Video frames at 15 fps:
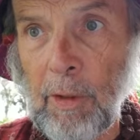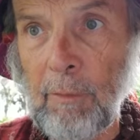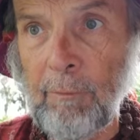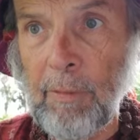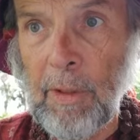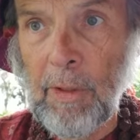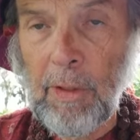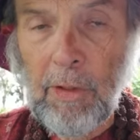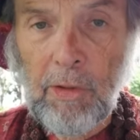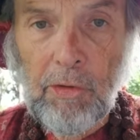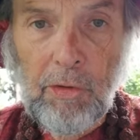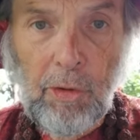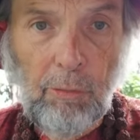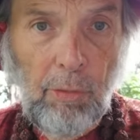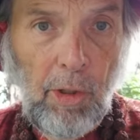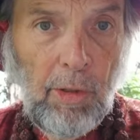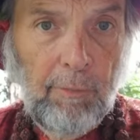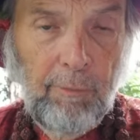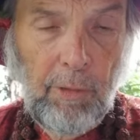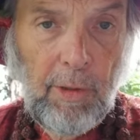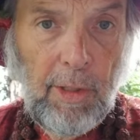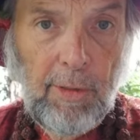village. He walked
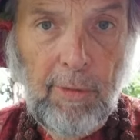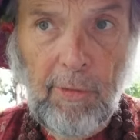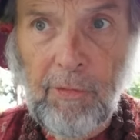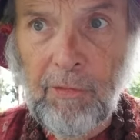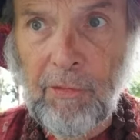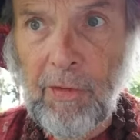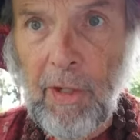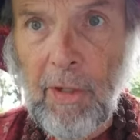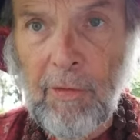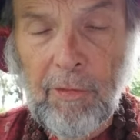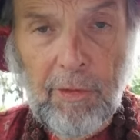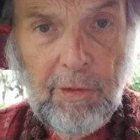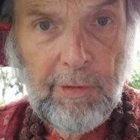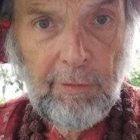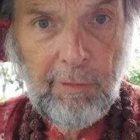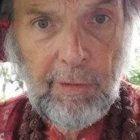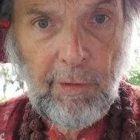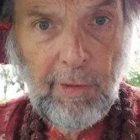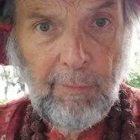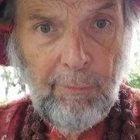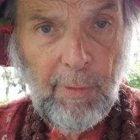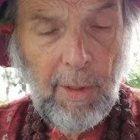for endless days until
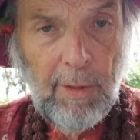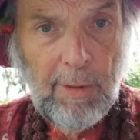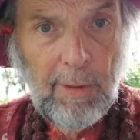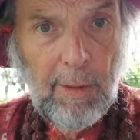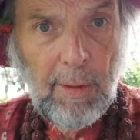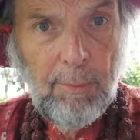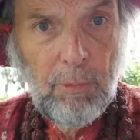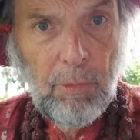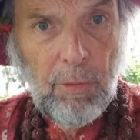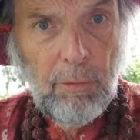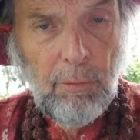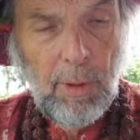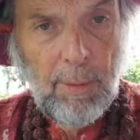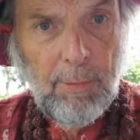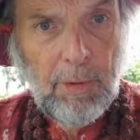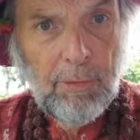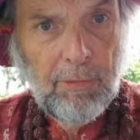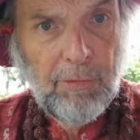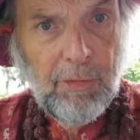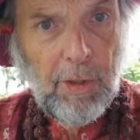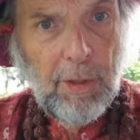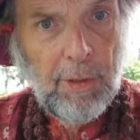he finally came to the Arabian
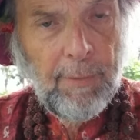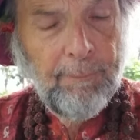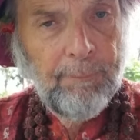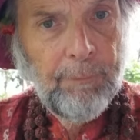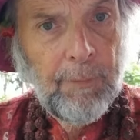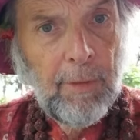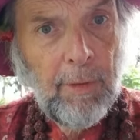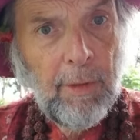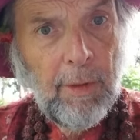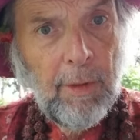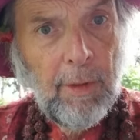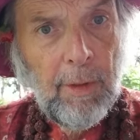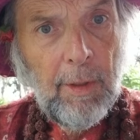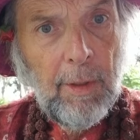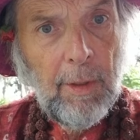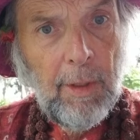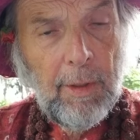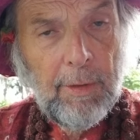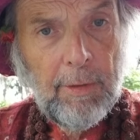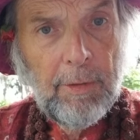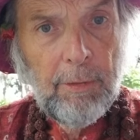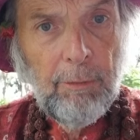Sea. And
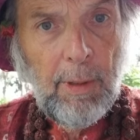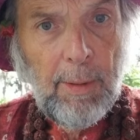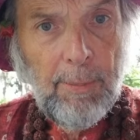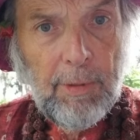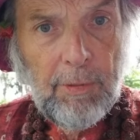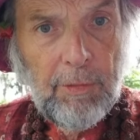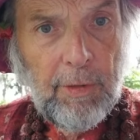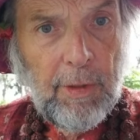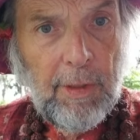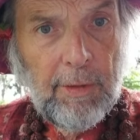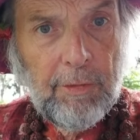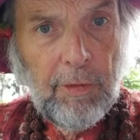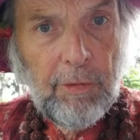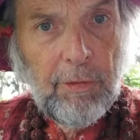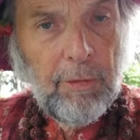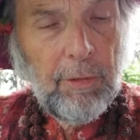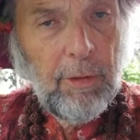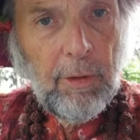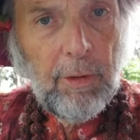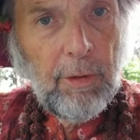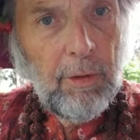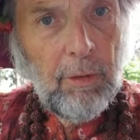in the Arabian Sea, he just,
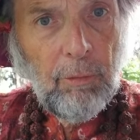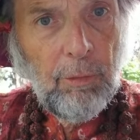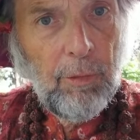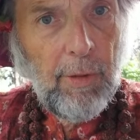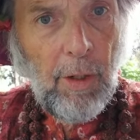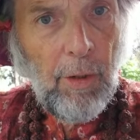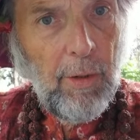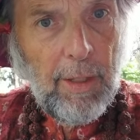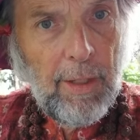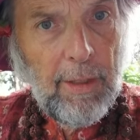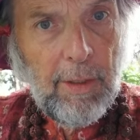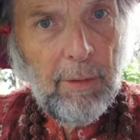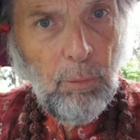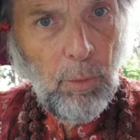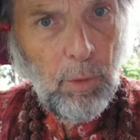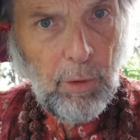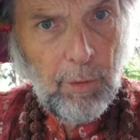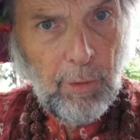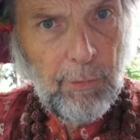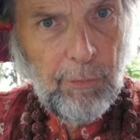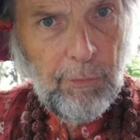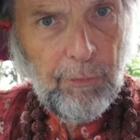without any
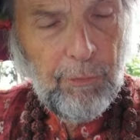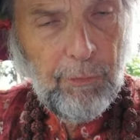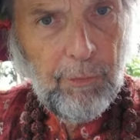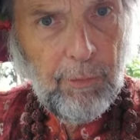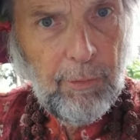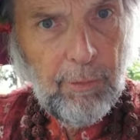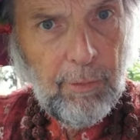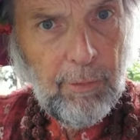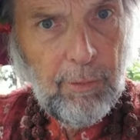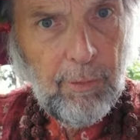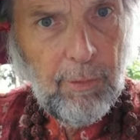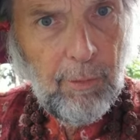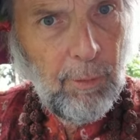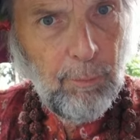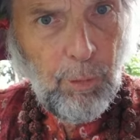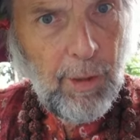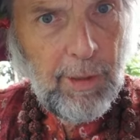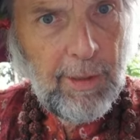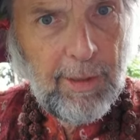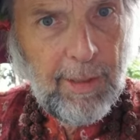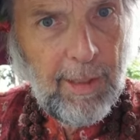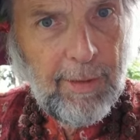words or
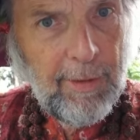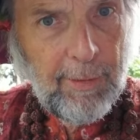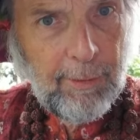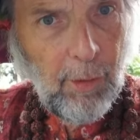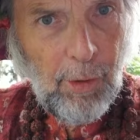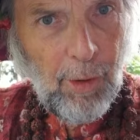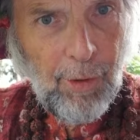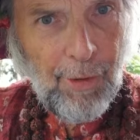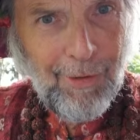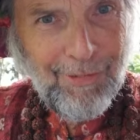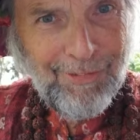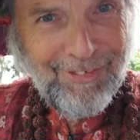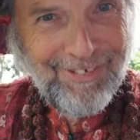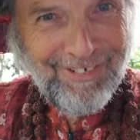breaking any laws,